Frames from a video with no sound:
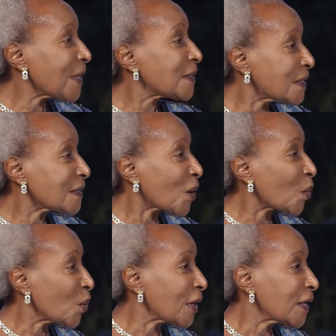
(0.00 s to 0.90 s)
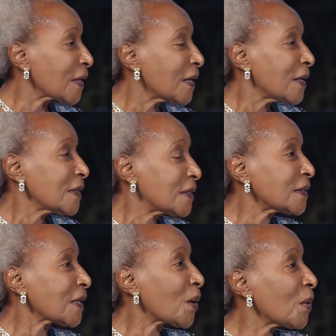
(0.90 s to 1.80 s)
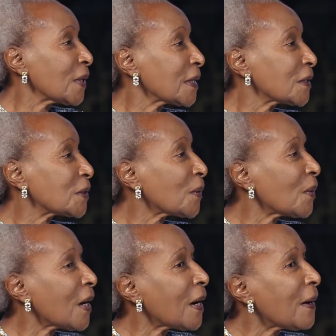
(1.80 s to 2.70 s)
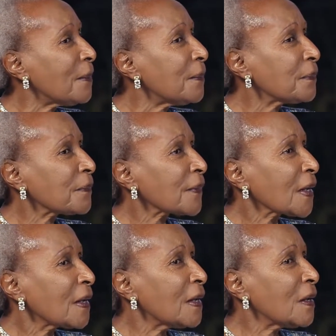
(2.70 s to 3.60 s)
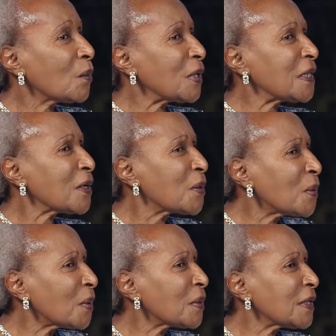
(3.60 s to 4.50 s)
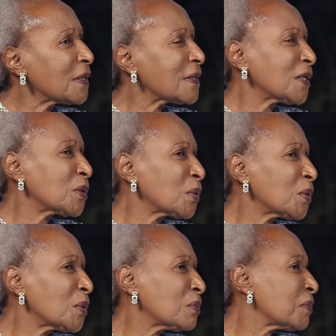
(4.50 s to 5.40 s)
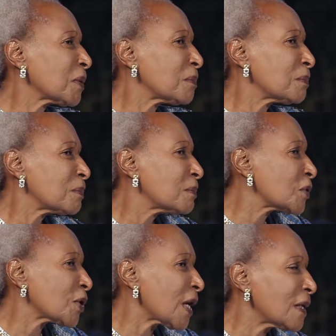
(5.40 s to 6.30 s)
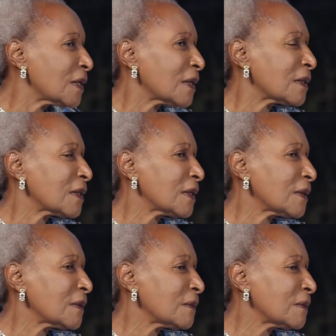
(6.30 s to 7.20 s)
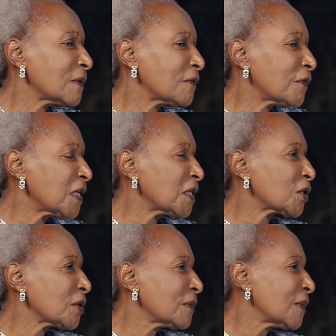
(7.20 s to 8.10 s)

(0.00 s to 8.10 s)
It is a calling. It is a calling. So when they go, then they train and they finish.